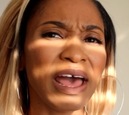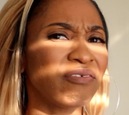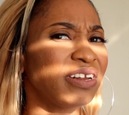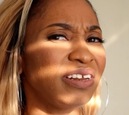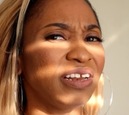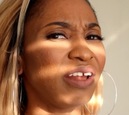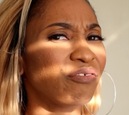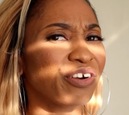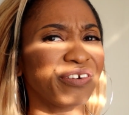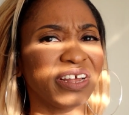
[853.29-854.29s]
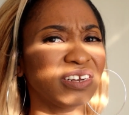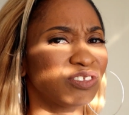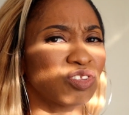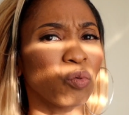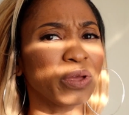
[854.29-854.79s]
I haven't never done
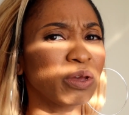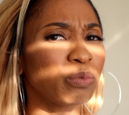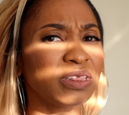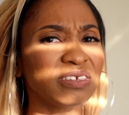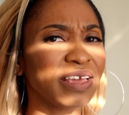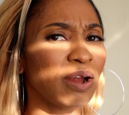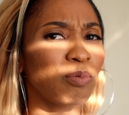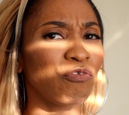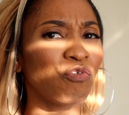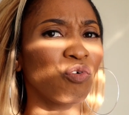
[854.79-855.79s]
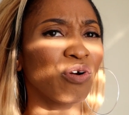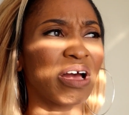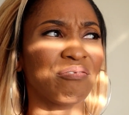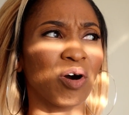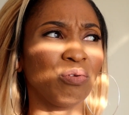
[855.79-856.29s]
a sew-in with this hair before.
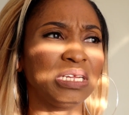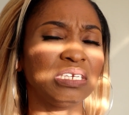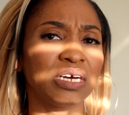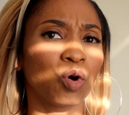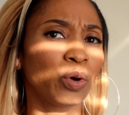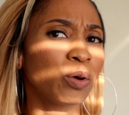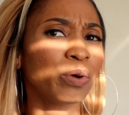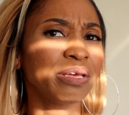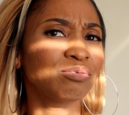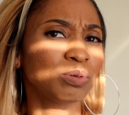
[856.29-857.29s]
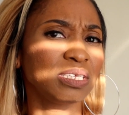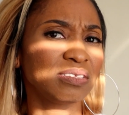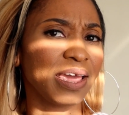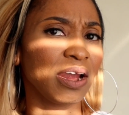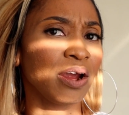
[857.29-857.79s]
I've only done quick weaves with
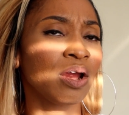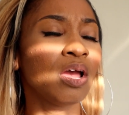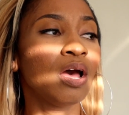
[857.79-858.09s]
this hair.